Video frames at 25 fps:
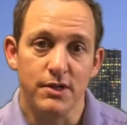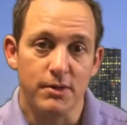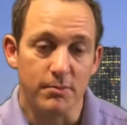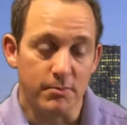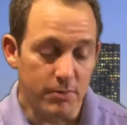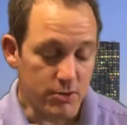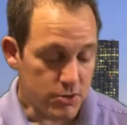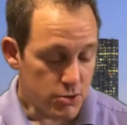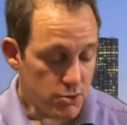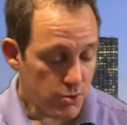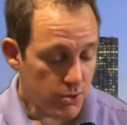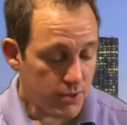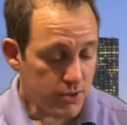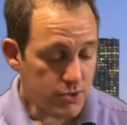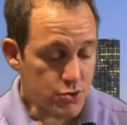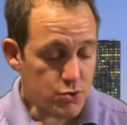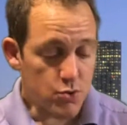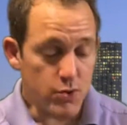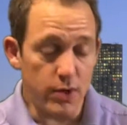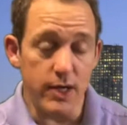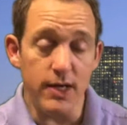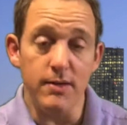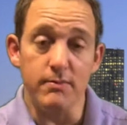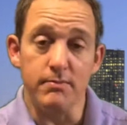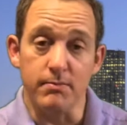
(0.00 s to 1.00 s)
But you can
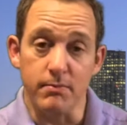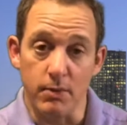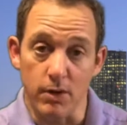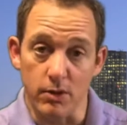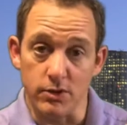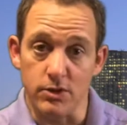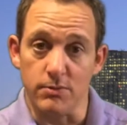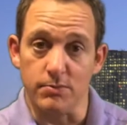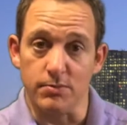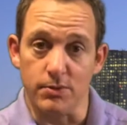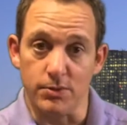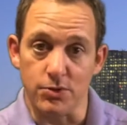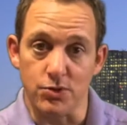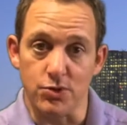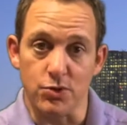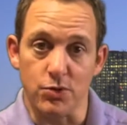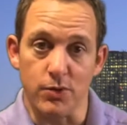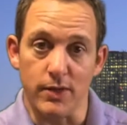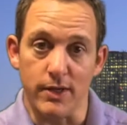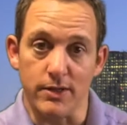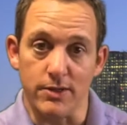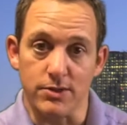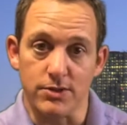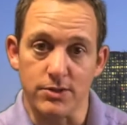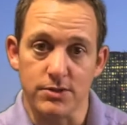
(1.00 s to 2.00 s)
treat multiple
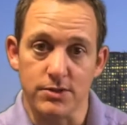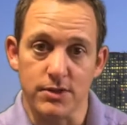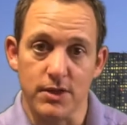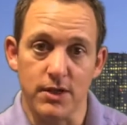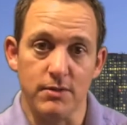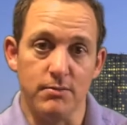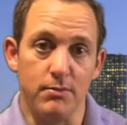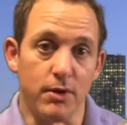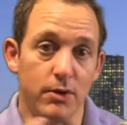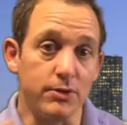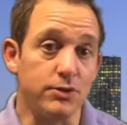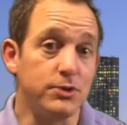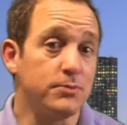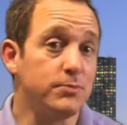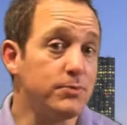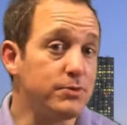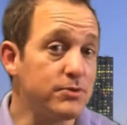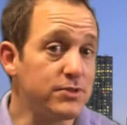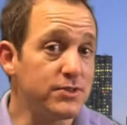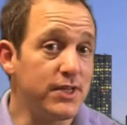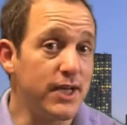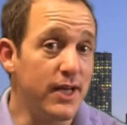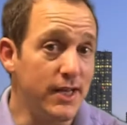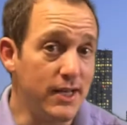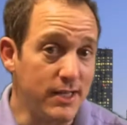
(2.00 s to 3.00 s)
joints in multiple
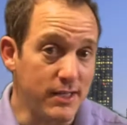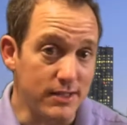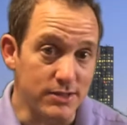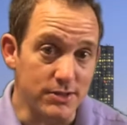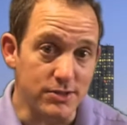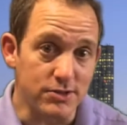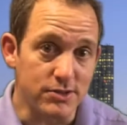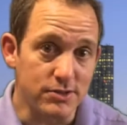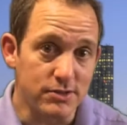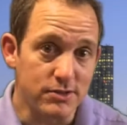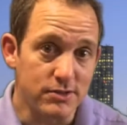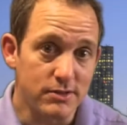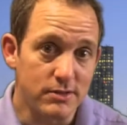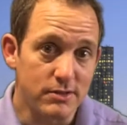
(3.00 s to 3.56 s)
settings,